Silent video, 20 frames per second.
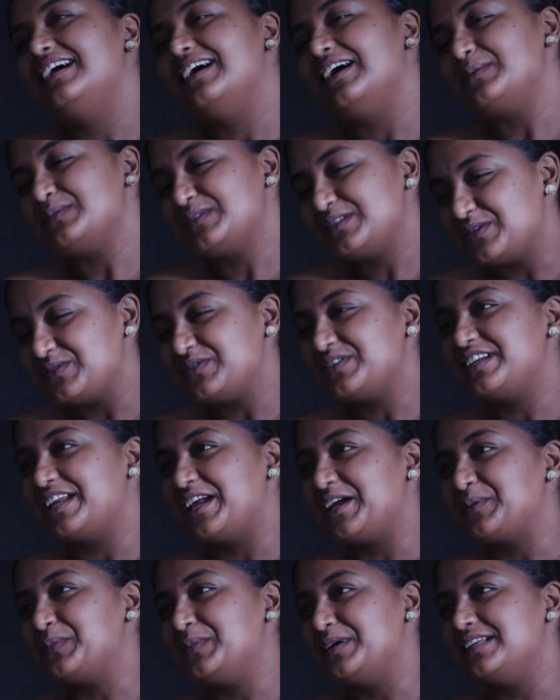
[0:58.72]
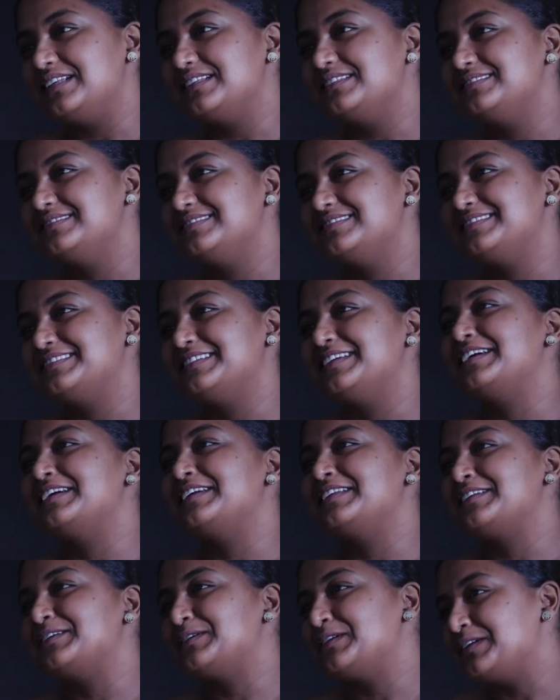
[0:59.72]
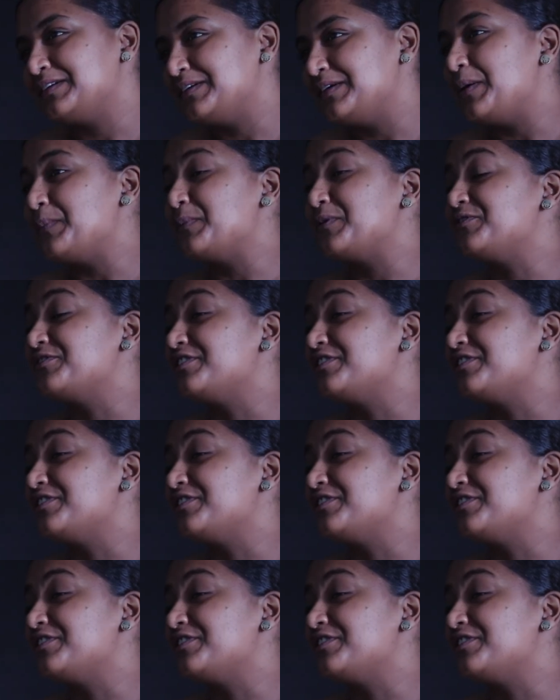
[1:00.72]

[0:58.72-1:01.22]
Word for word: I'm Safina Iqbal and I'm a